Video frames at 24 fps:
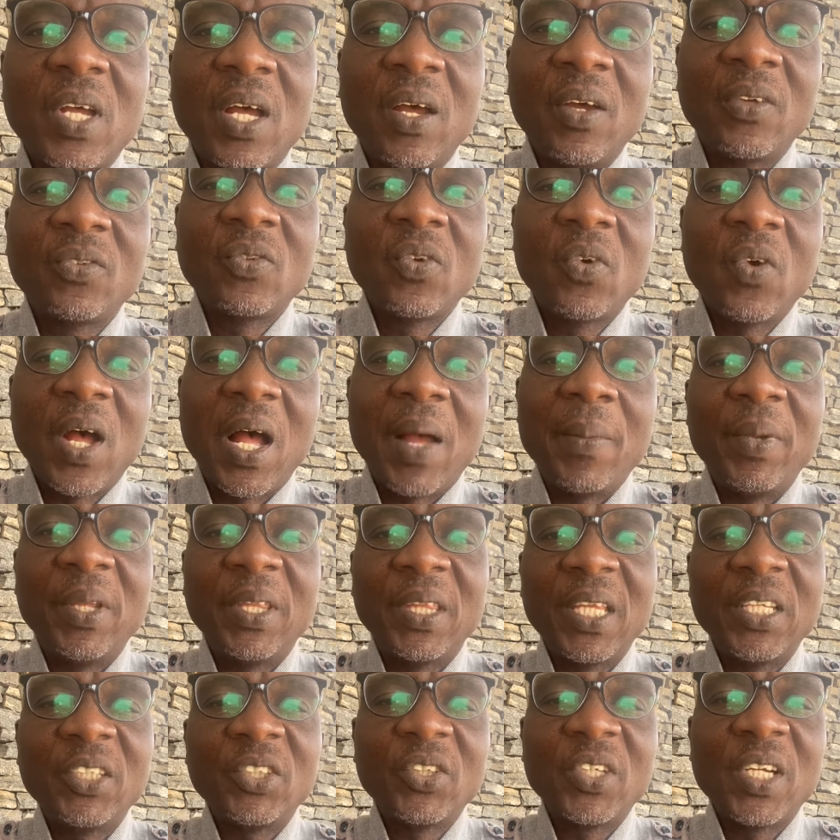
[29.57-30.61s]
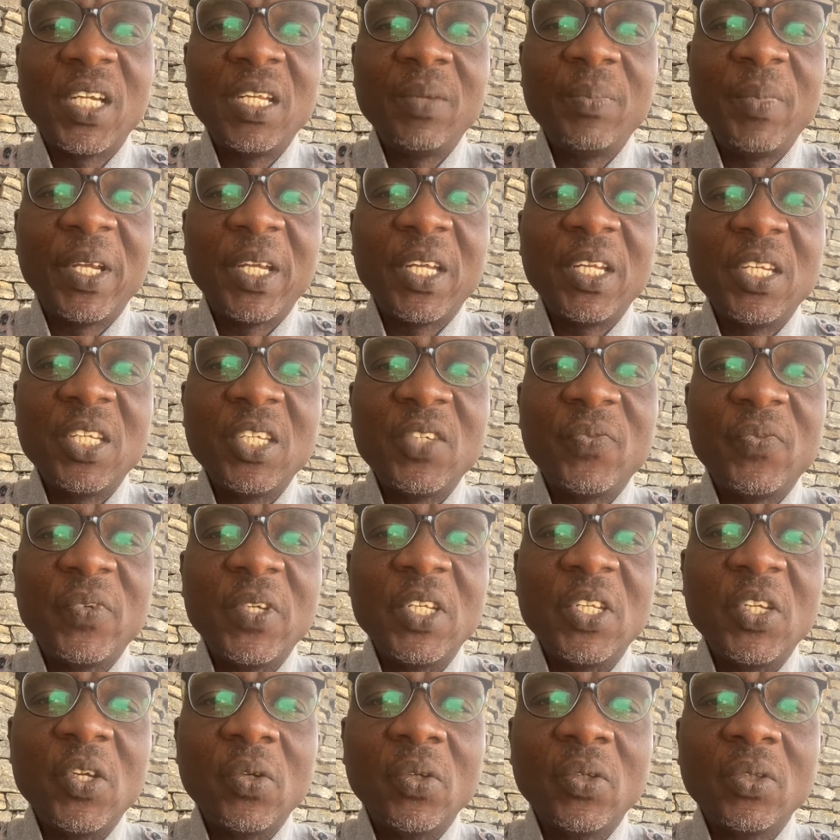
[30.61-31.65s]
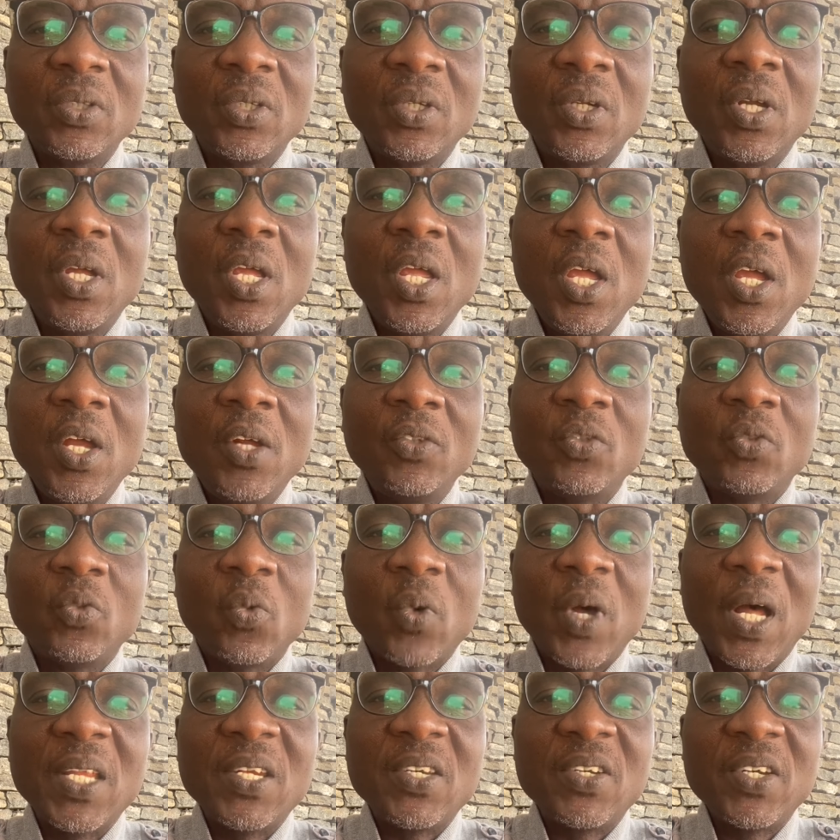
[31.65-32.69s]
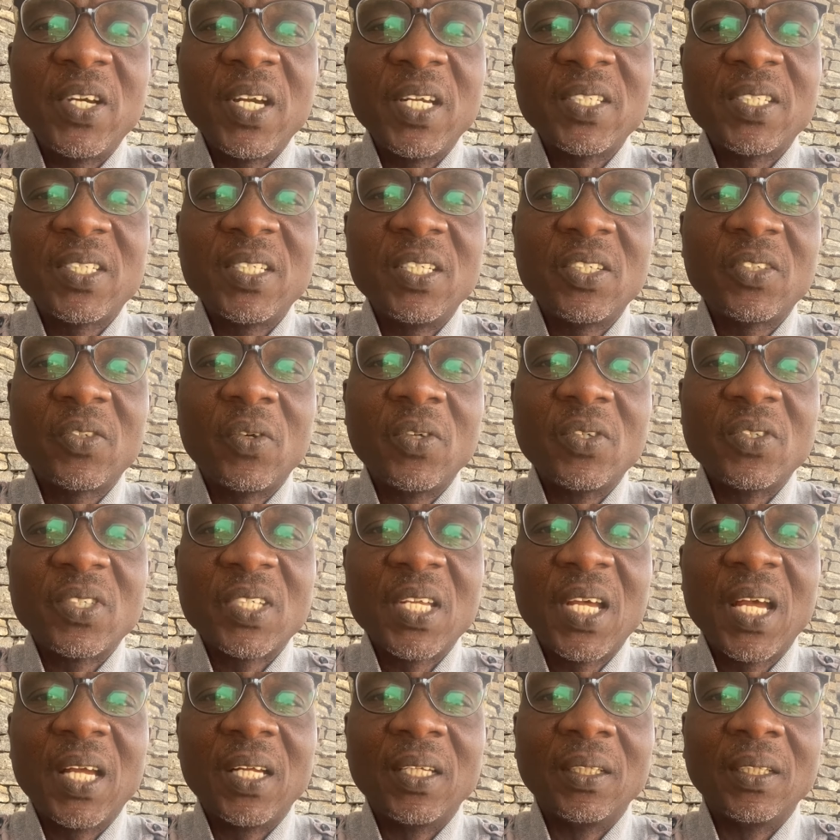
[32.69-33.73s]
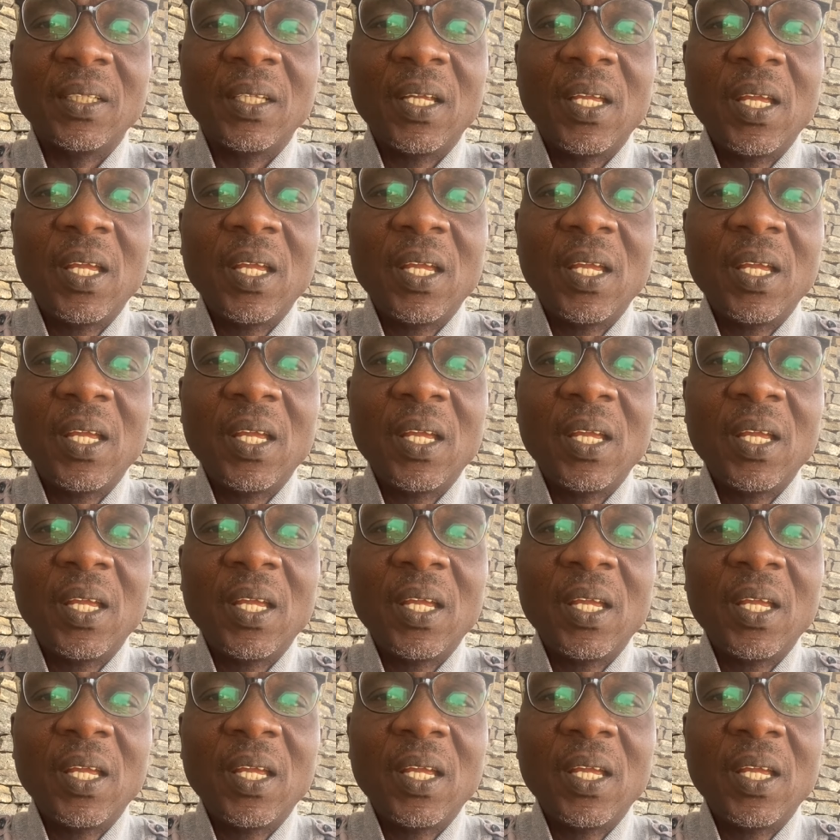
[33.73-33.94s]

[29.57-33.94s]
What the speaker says: So I'm intentionally making this video to address this concern.